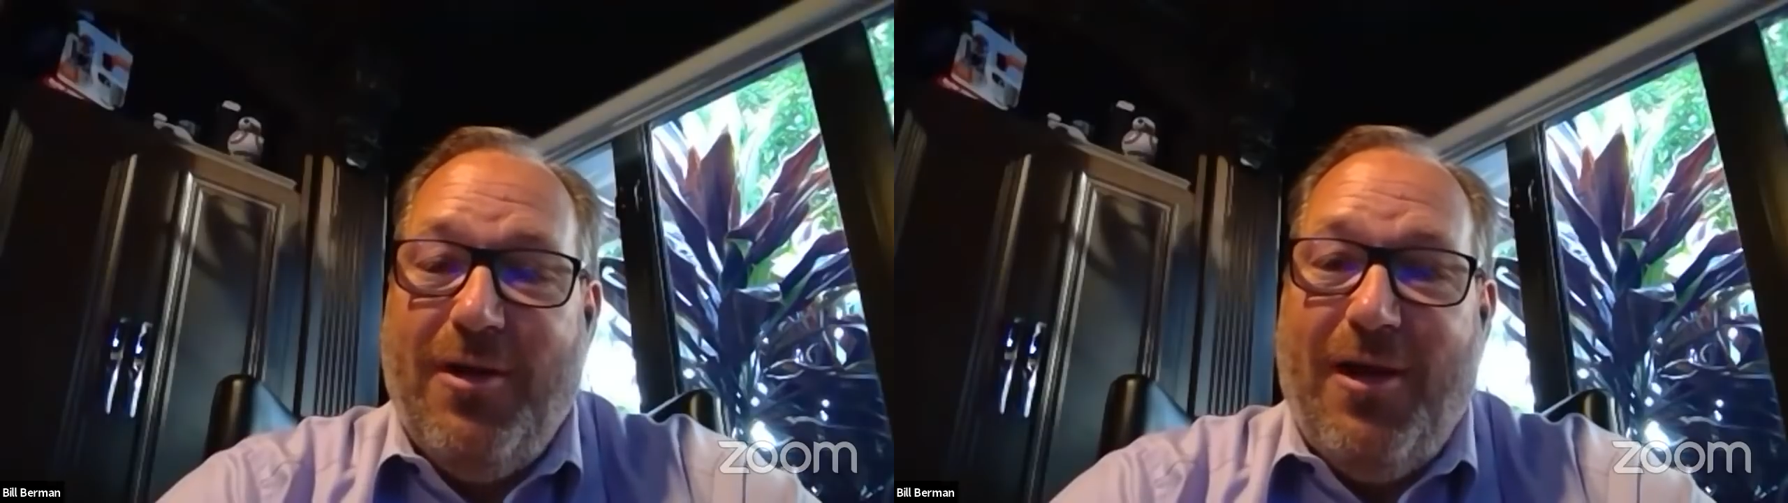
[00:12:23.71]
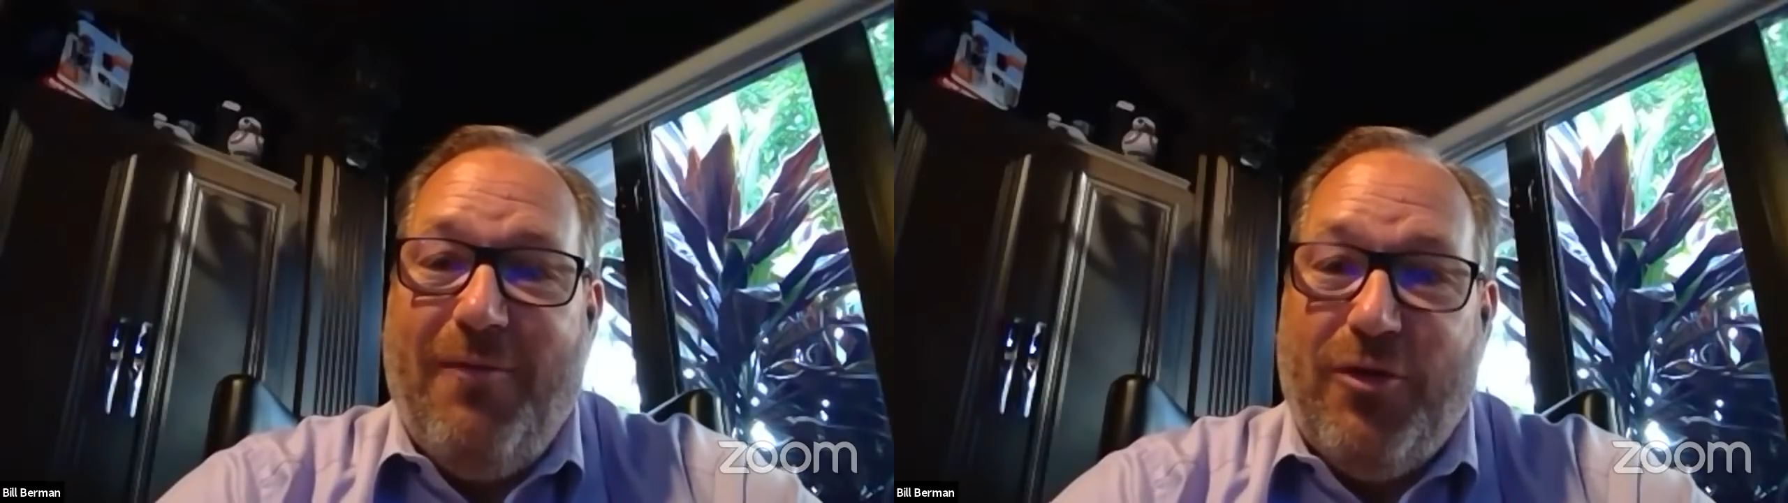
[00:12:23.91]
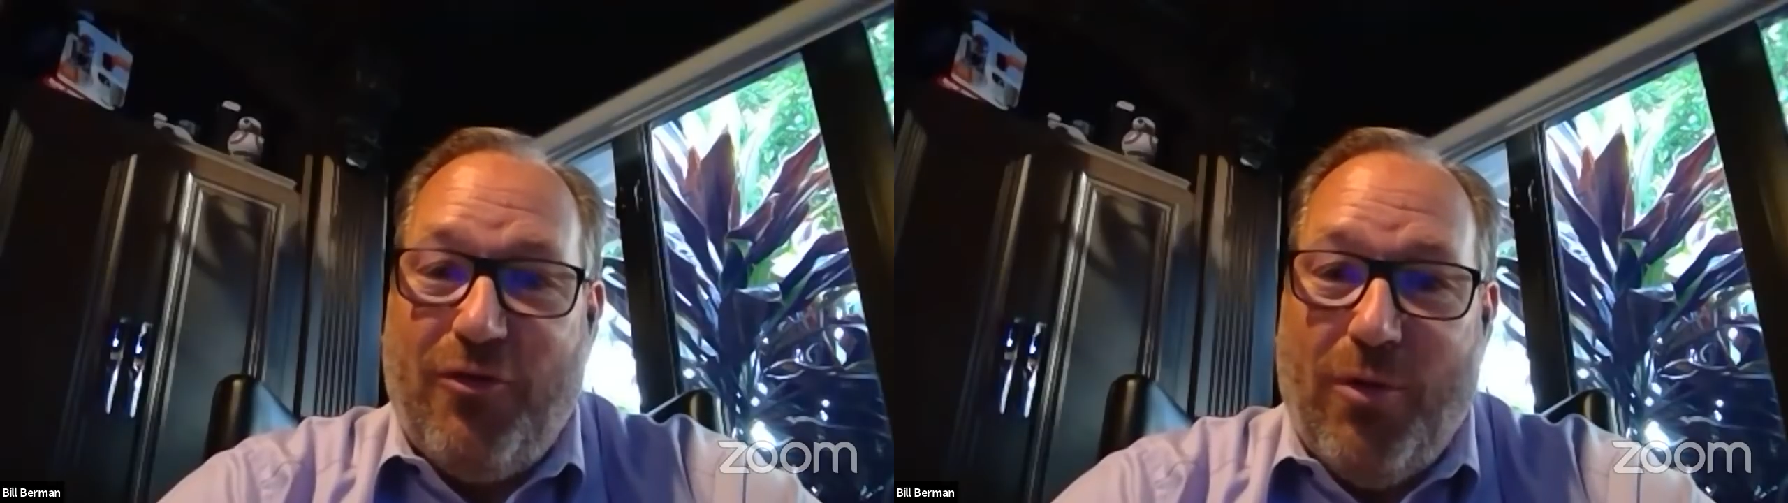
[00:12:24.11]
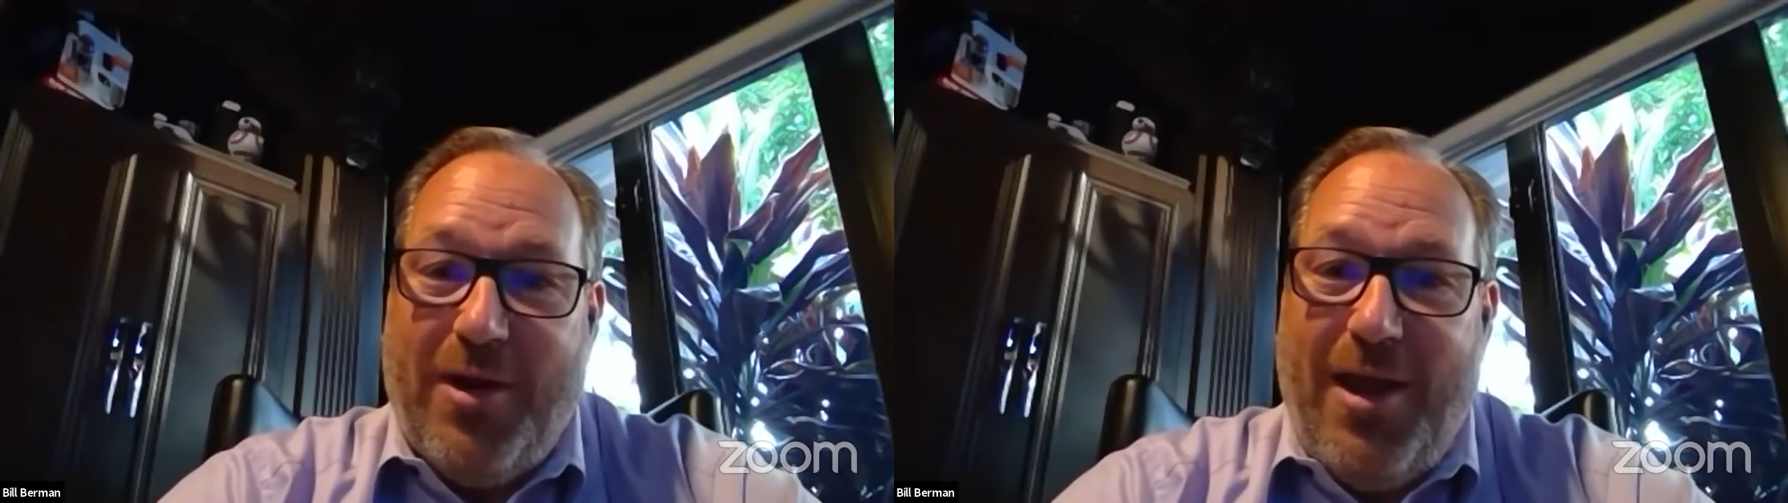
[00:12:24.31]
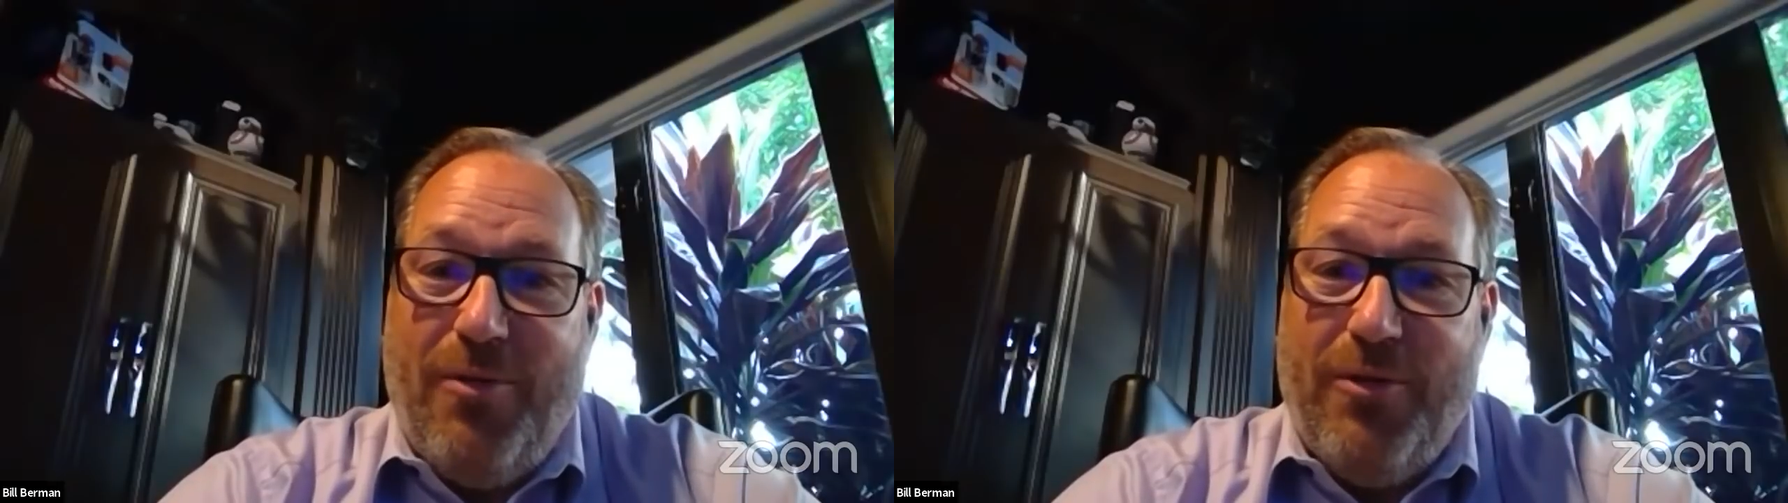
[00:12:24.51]
of their store
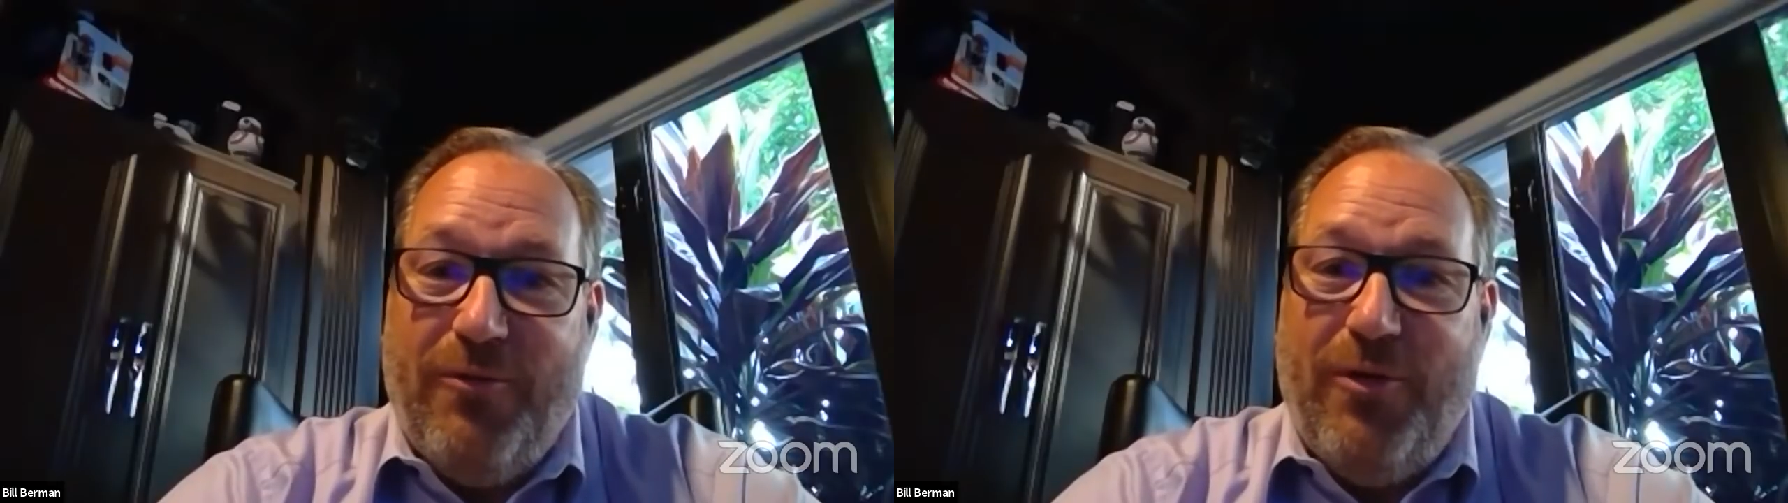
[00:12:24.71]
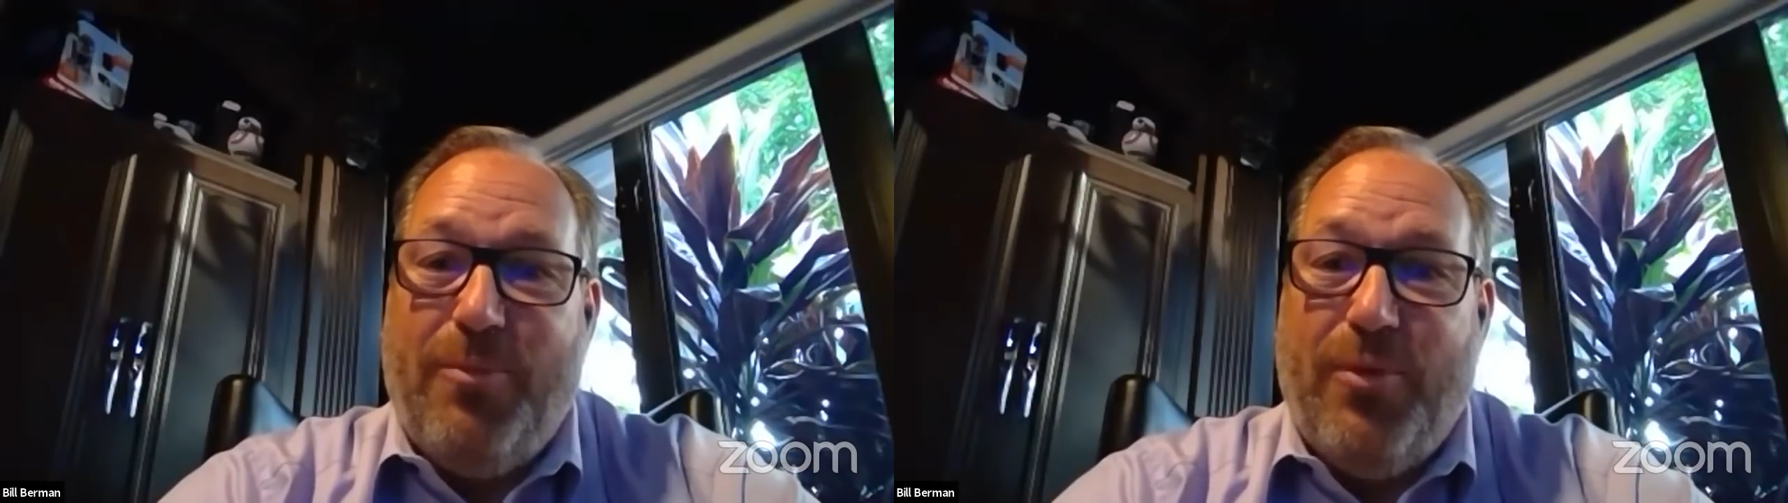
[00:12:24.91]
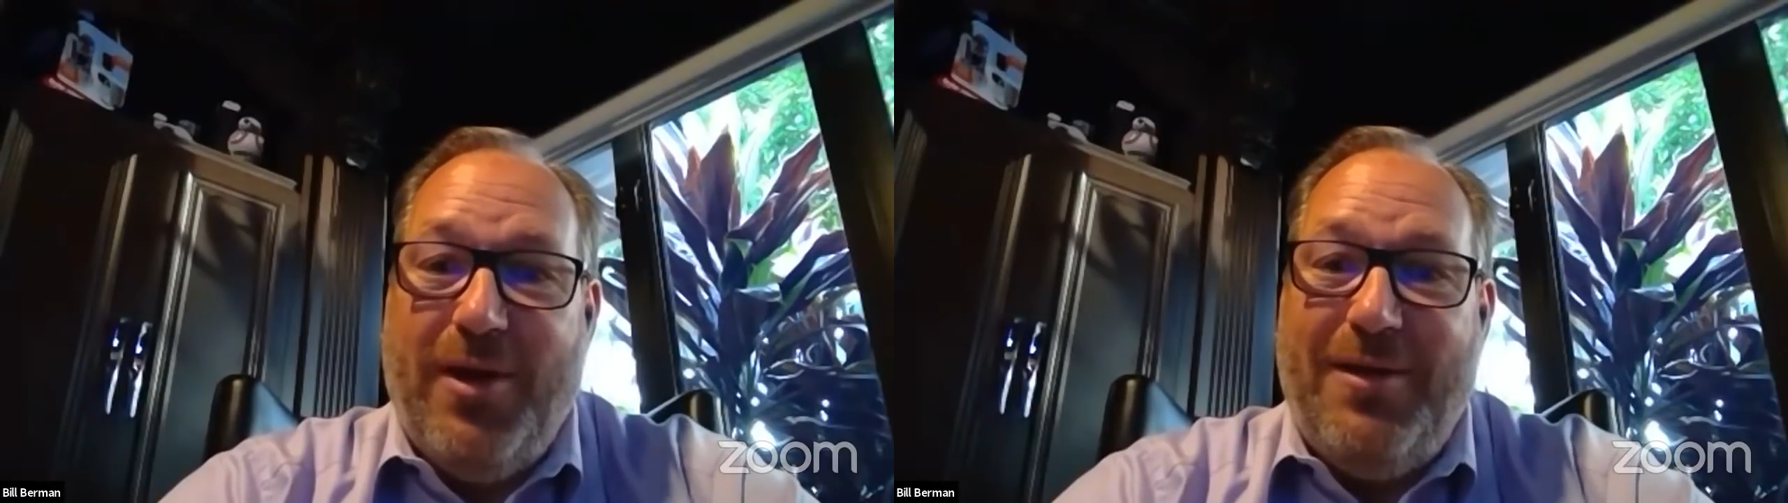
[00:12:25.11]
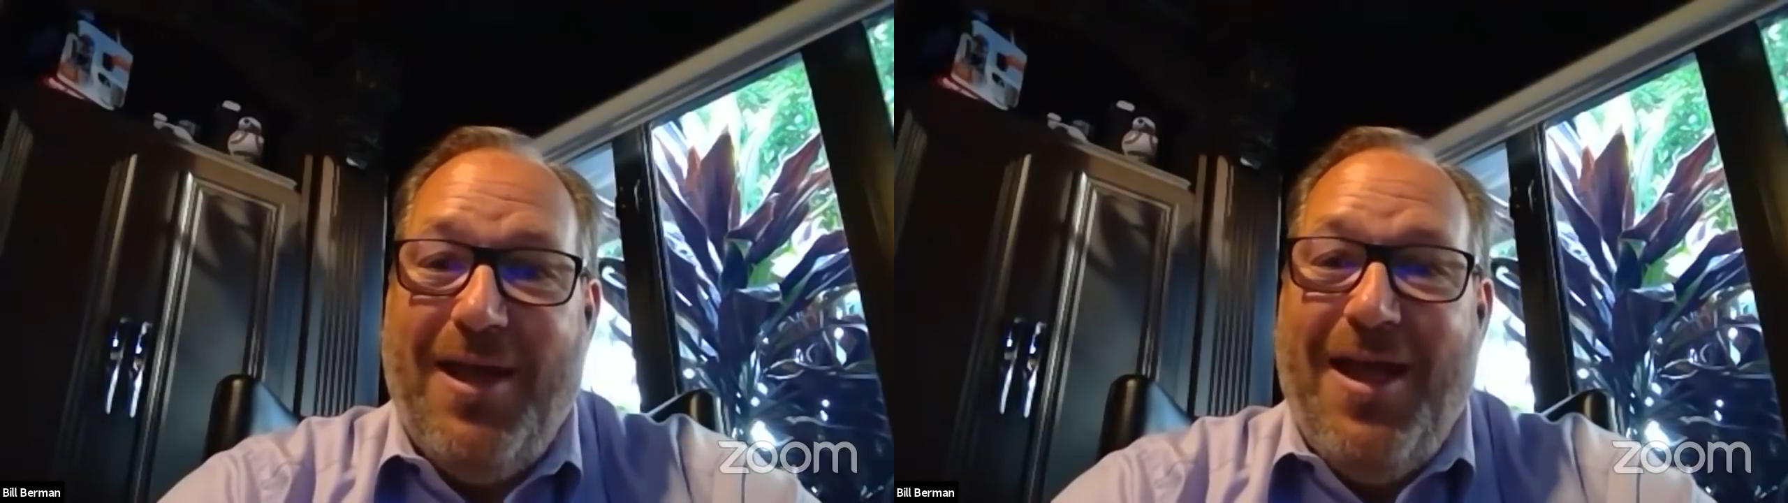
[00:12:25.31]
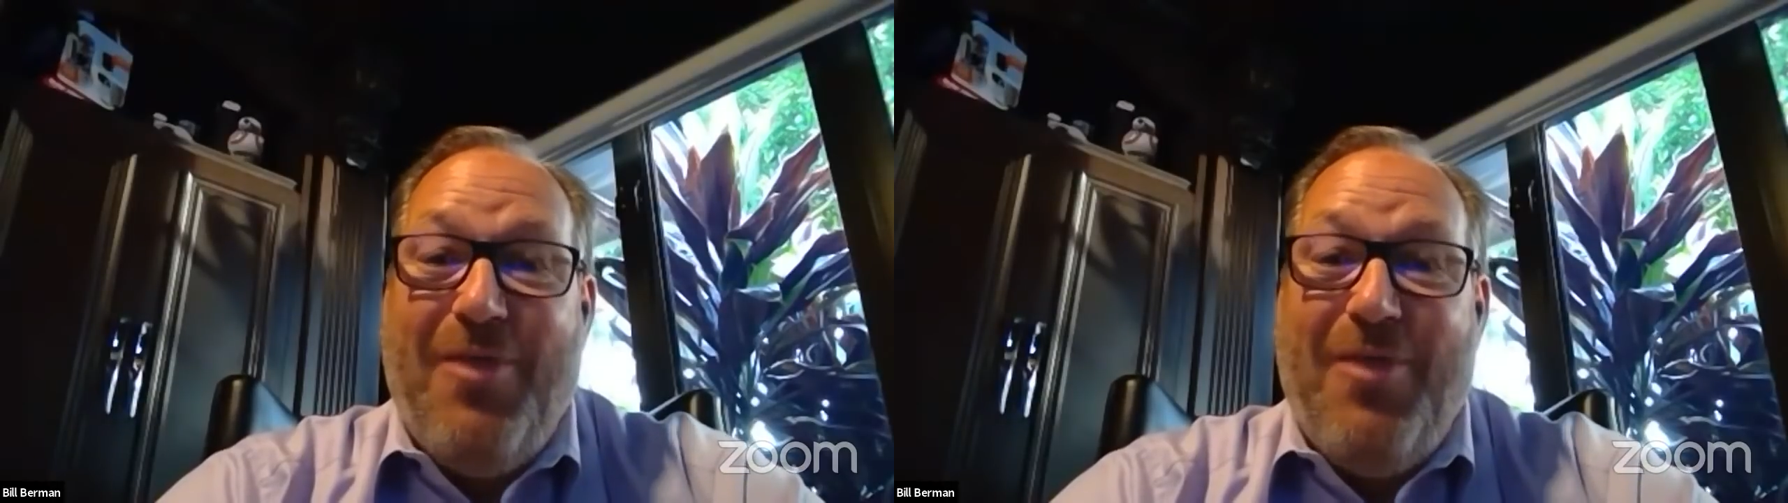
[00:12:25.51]
count, their footprint.